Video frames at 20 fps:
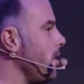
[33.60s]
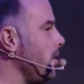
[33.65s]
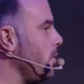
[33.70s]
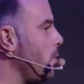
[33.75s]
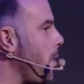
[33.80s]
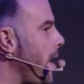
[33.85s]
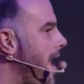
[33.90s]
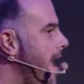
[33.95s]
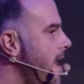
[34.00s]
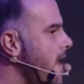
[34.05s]
aren't
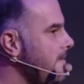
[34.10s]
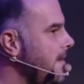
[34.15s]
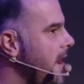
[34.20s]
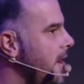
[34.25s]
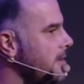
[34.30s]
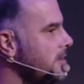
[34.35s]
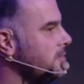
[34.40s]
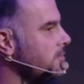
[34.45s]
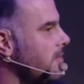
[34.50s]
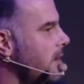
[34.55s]
aware of
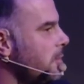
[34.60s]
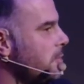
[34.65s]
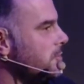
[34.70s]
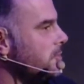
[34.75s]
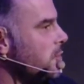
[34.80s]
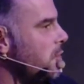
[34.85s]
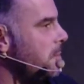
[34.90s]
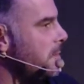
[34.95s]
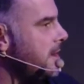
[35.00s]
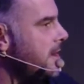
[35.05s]
how this
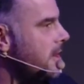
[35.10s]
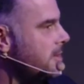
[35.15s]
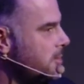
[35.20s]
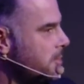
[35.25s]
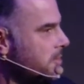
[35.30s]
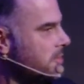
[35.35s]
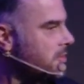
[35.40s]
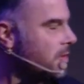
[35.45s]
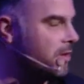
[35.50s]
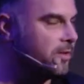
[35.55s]
rolls normally, I
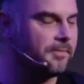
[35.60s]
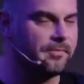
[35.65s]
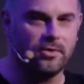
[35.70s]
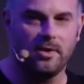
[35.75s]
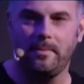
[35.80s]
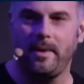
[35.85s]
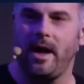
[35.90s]
do a song for